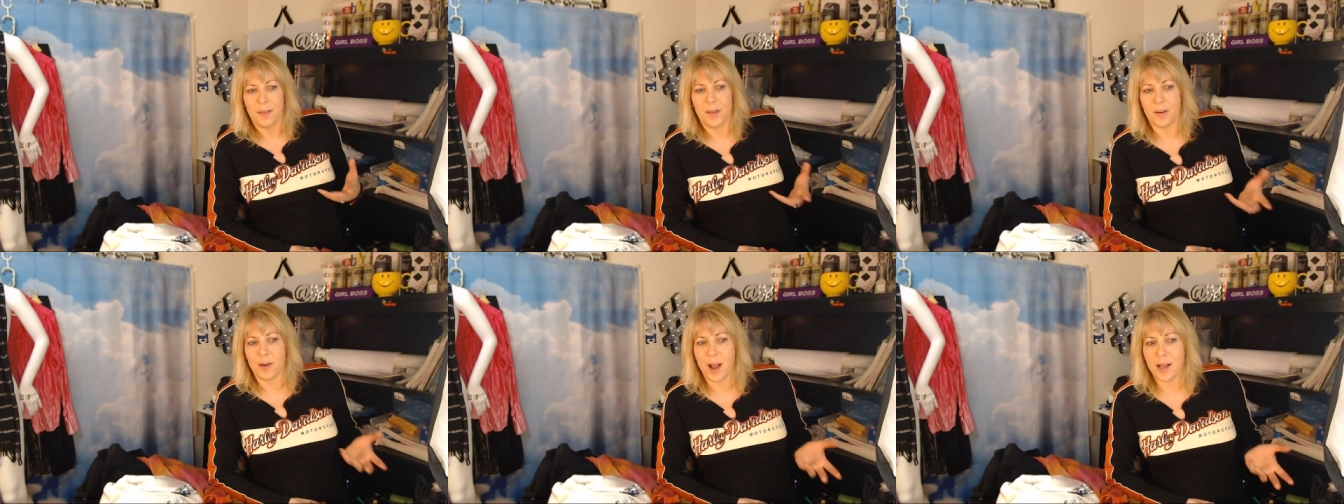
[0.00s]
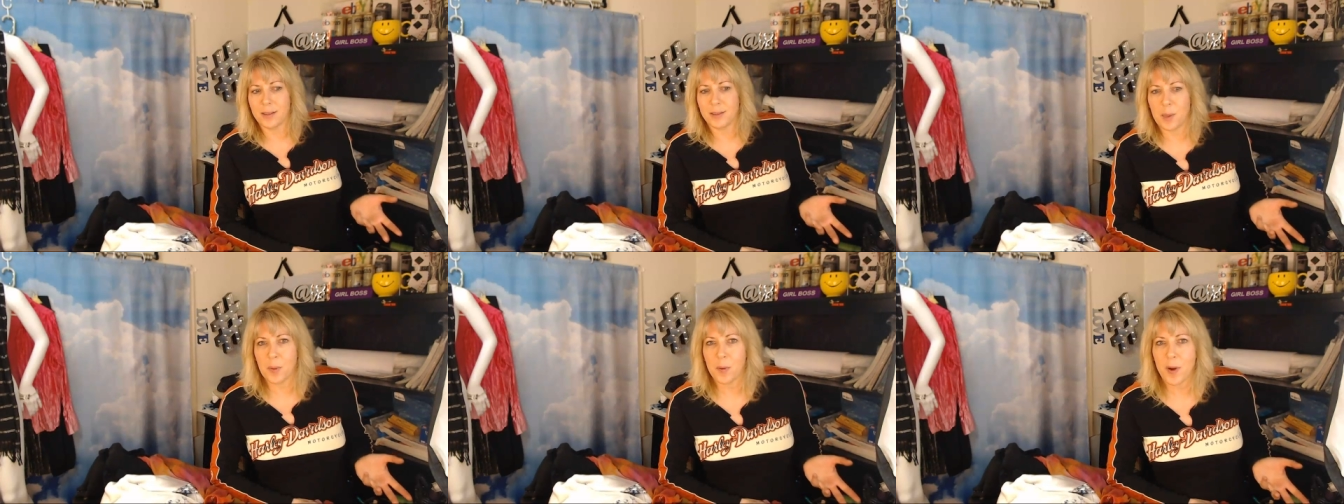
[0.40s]
they're not
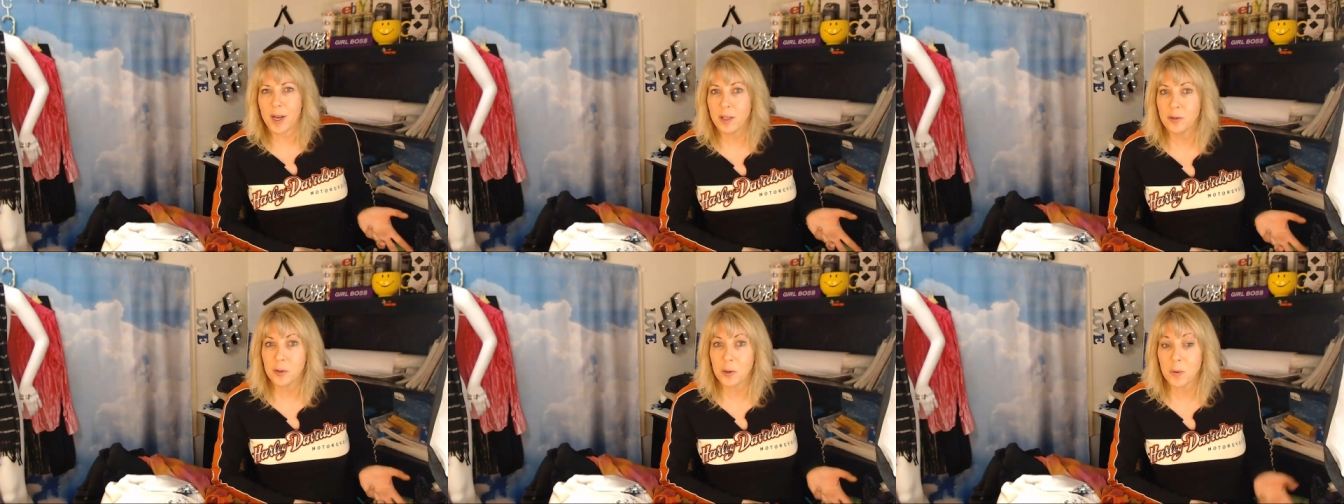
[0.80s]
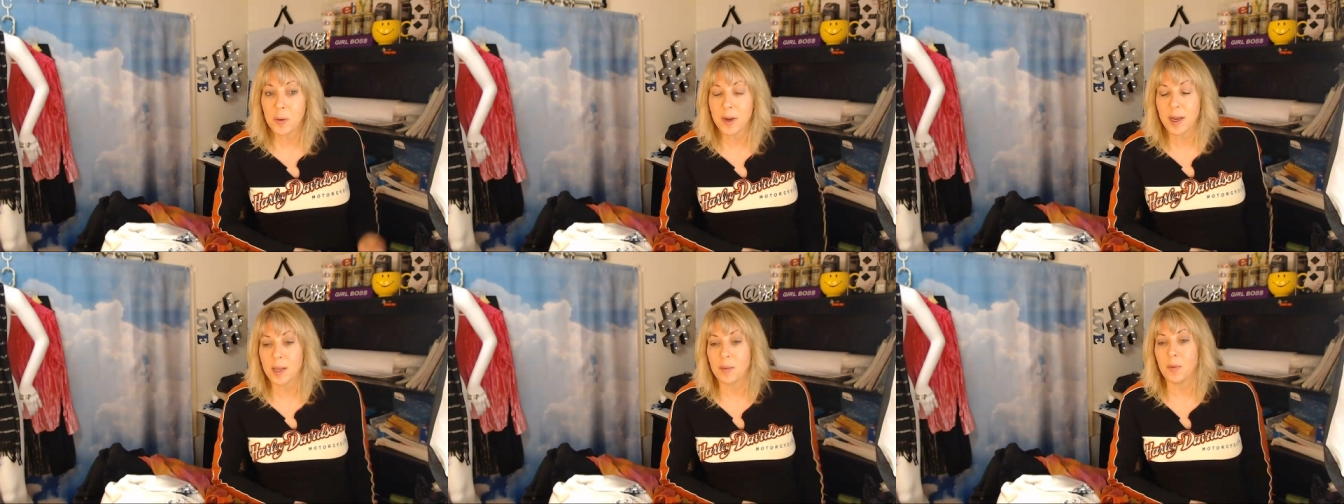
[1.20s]
separating
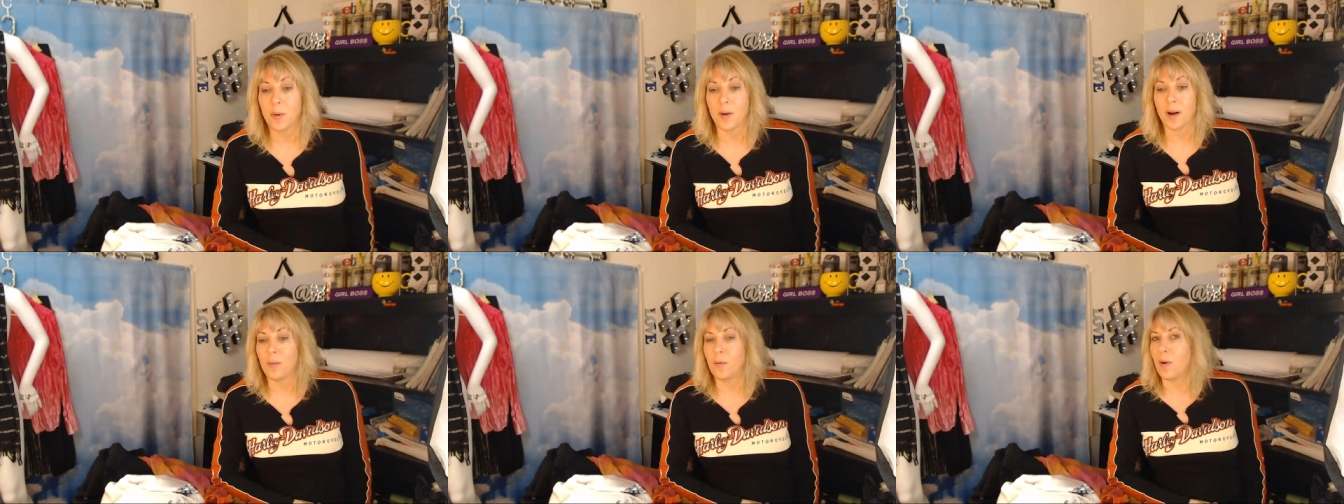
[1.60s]
jewelry anymore.